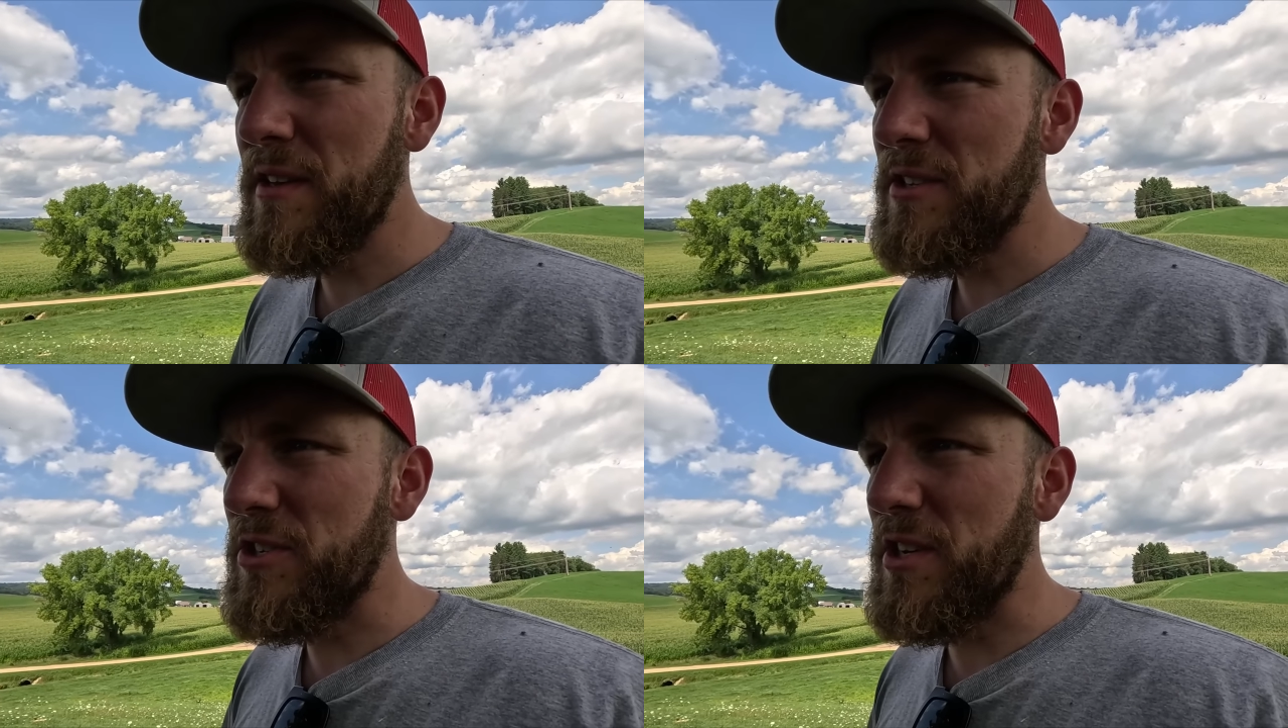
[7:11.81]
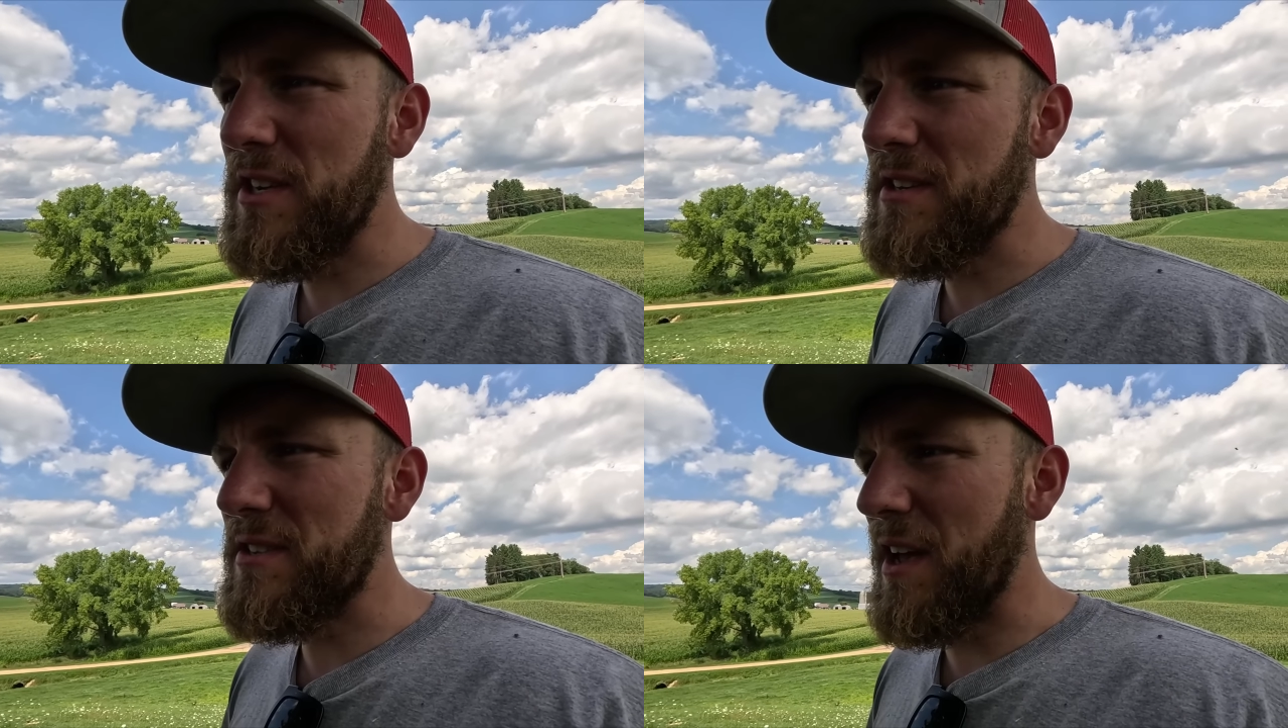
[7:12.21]

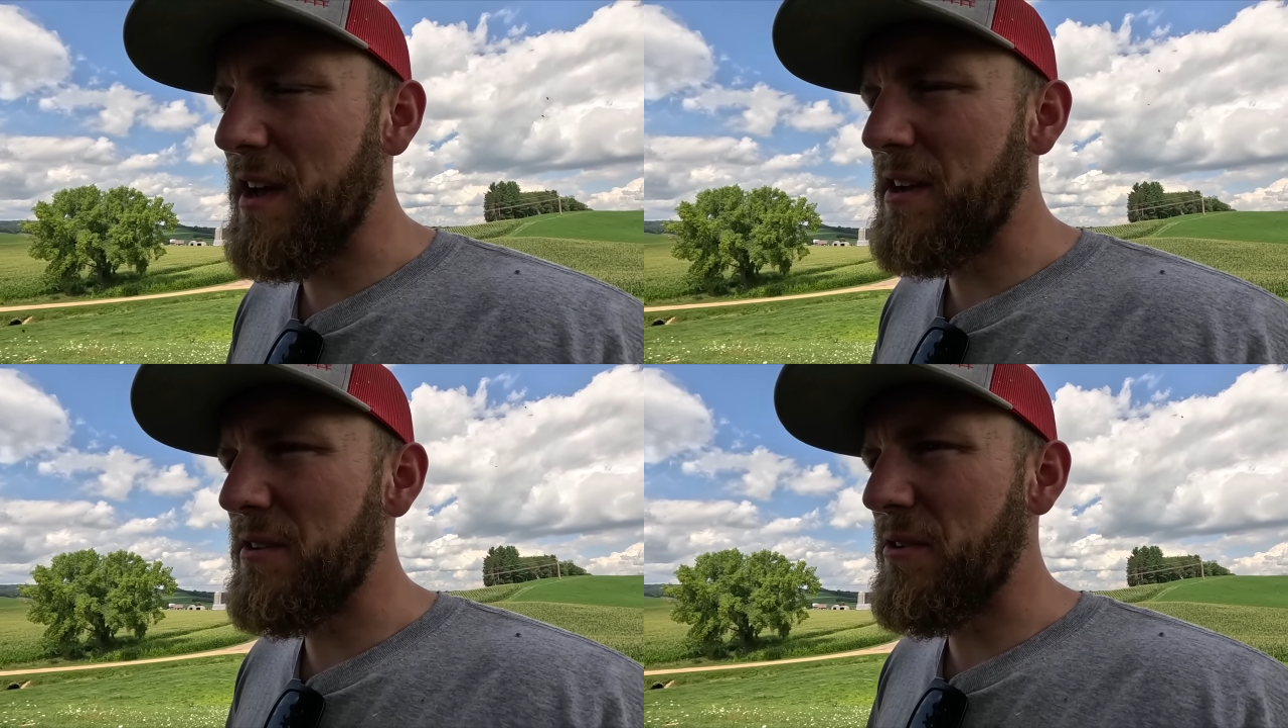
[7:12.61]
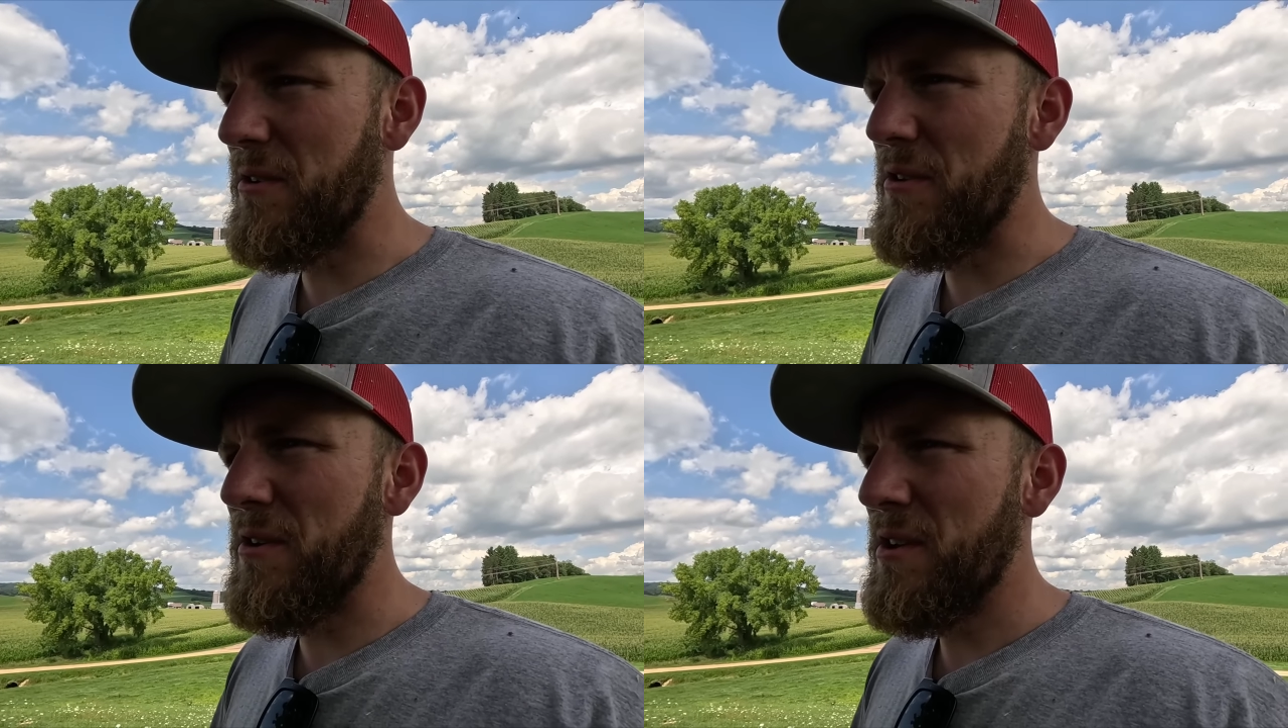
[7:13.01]
She is on
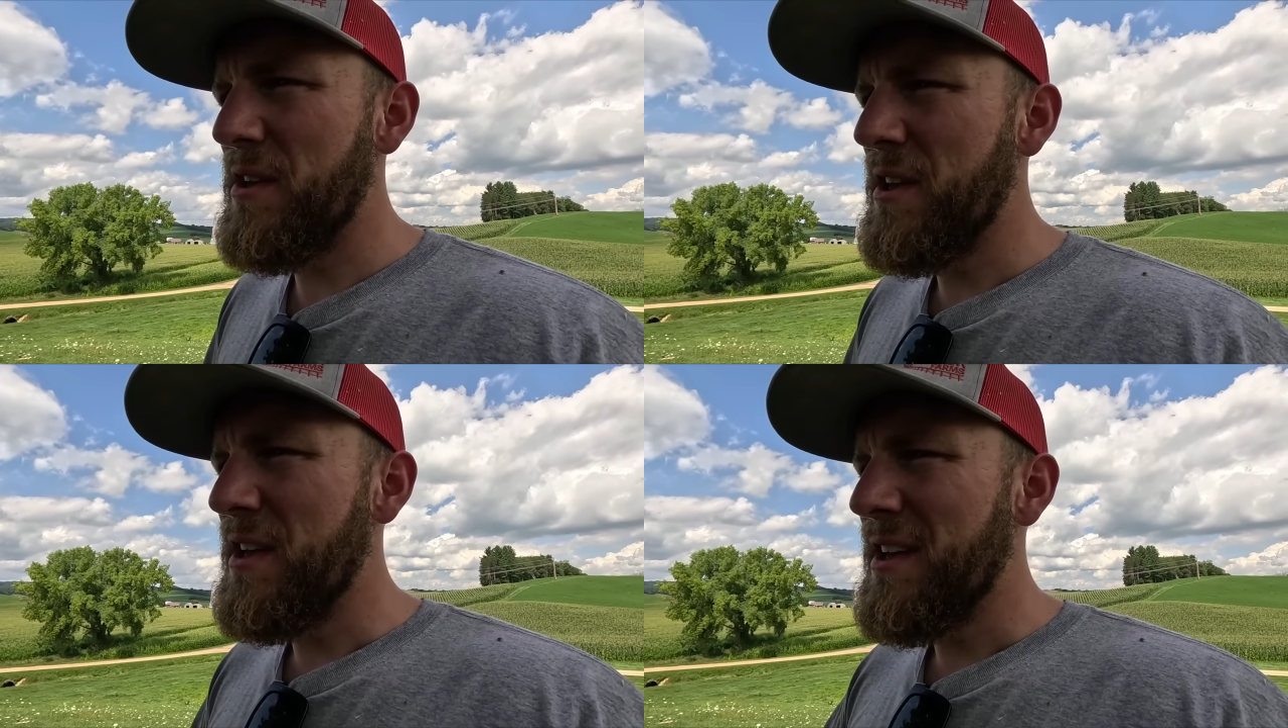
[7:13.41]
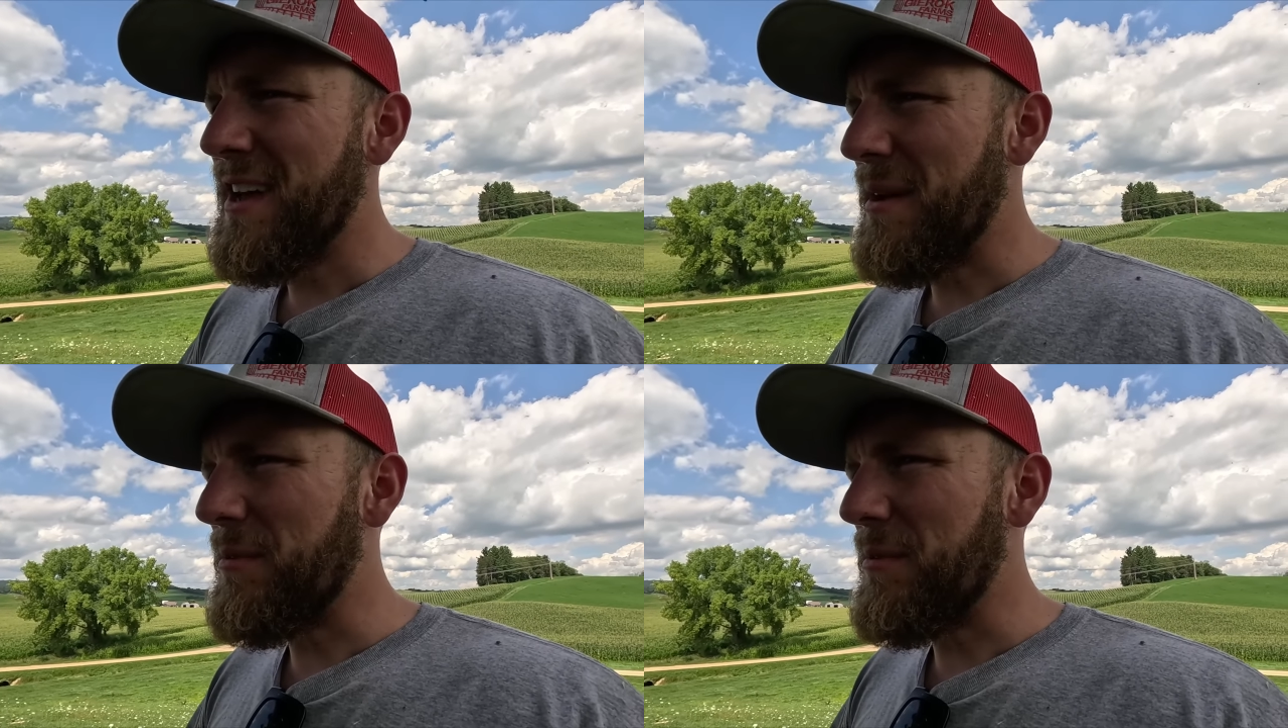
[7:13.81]
her, I